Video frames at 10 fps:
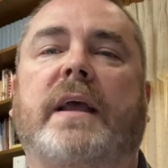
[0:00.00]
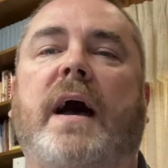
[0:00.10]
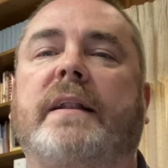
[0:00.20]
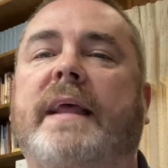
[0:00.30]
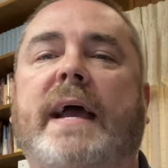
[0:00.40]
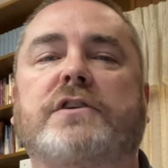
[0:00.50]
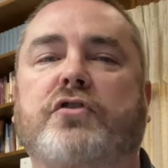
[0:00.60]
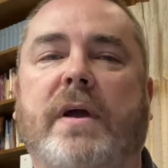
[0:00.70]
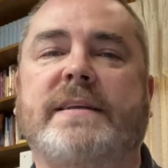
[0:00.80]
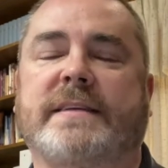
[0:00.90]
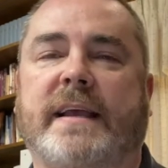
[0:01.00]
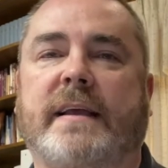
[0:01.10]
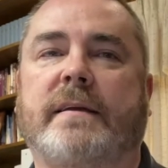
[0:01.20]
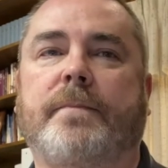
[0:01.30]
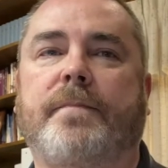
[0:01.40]
Contact tracing.
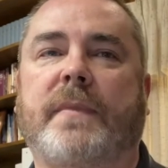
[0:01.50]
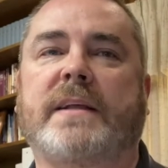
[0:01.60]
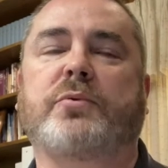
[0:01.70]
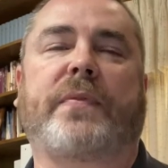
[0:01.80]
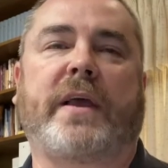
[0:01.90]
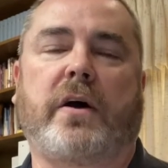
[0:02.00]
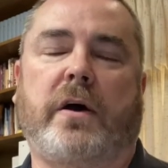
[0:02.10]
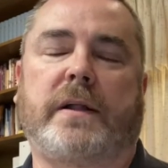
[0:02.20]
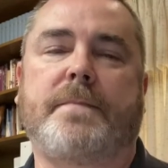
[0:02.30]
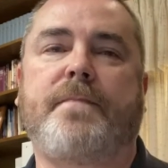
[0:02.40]
That's what they call it.